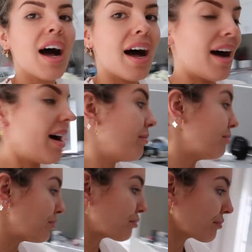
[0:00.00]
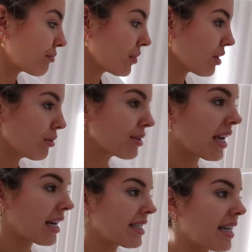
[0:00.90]
Um, what was I
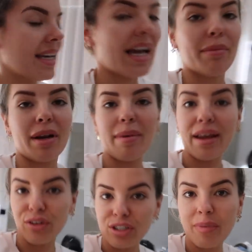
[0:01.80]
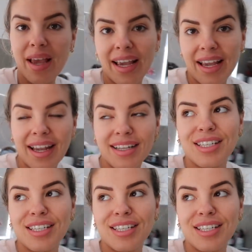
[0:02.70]
gonna say? Yeah, I'm gonna make those pancakes.